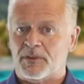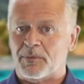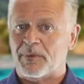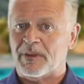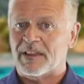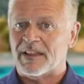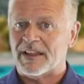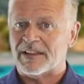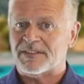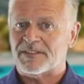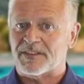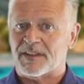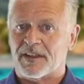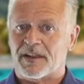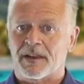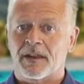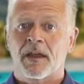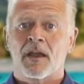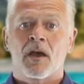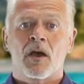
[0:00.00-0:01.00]
to be less
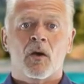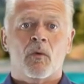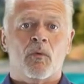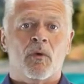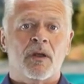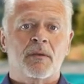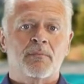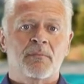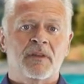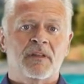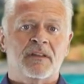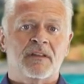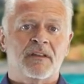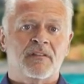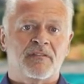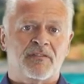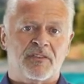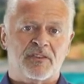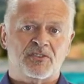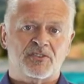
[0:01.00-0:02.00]
than 1 million
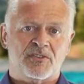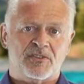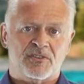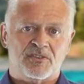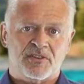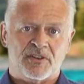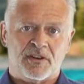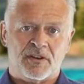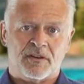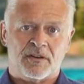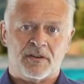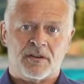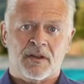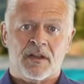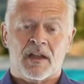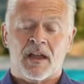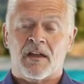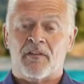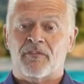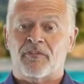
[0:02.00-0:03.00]
fish this year,
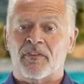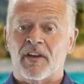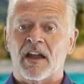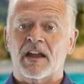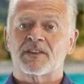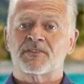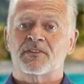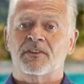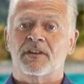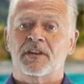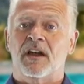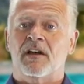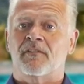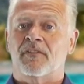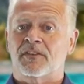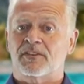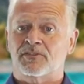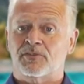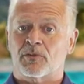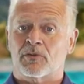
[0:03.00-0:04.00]
a fraction of
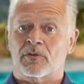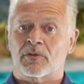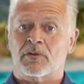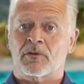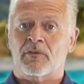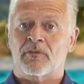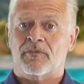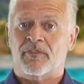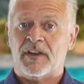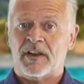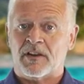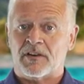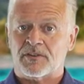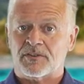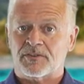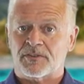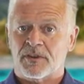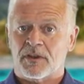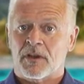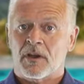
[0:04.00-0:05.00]
historical
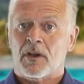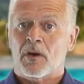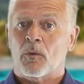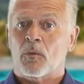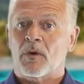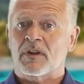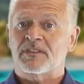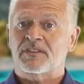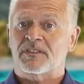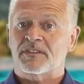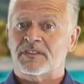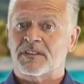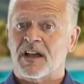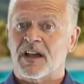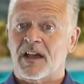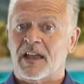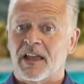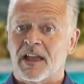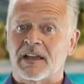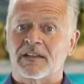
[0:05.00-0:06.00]
figures once as
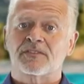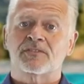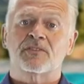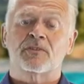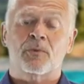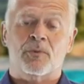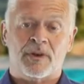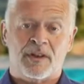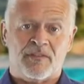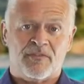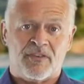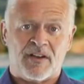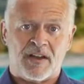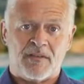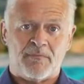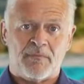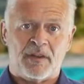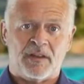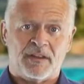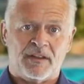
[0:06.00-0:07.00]
high as
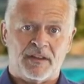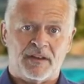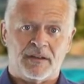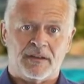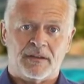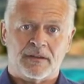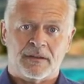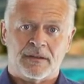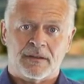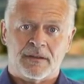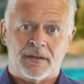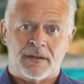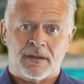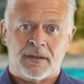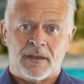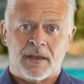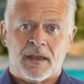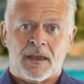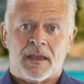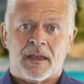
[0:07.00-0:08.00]
25 million.
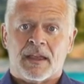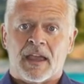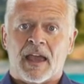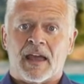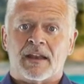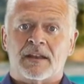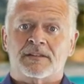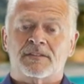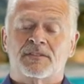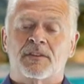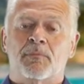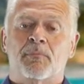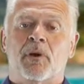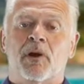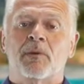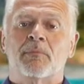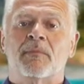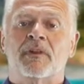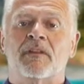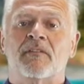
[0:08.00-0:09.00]
Canada's
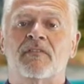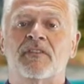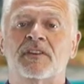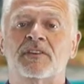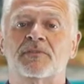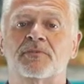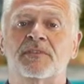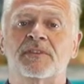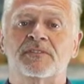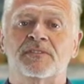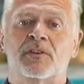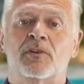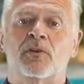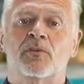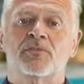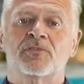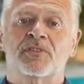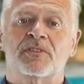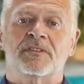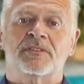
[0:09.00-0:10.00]
Department of Fisheries and
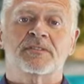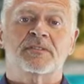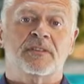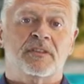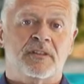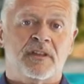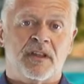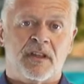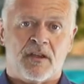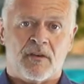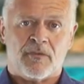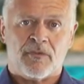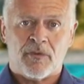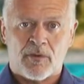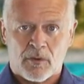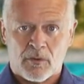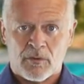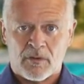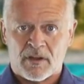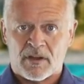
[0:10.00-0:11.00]
Oceans,
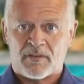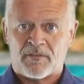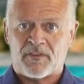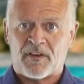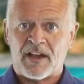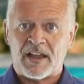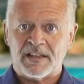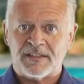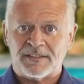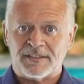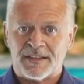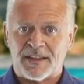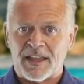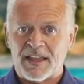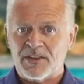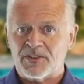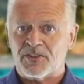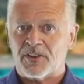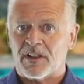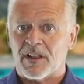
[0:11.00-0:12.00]
DFO, advised
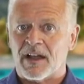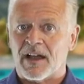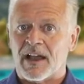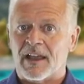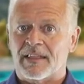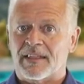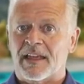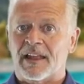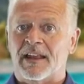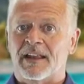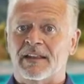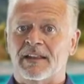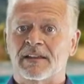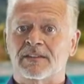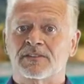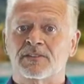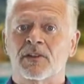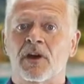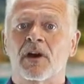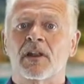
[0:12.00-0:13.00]
late July that it
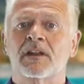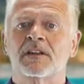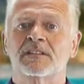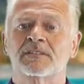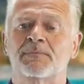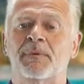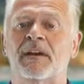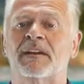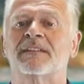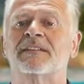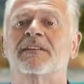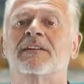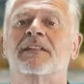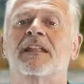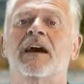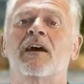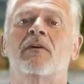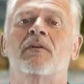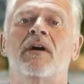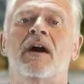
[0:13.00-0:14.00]
does not expect to
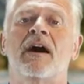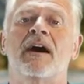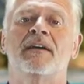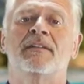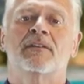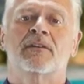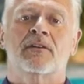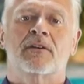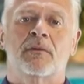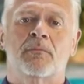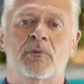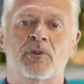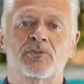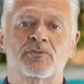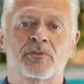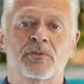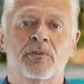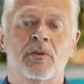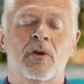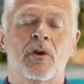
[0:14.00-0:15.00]
allow either
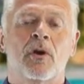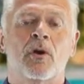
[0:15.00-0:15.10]
commercial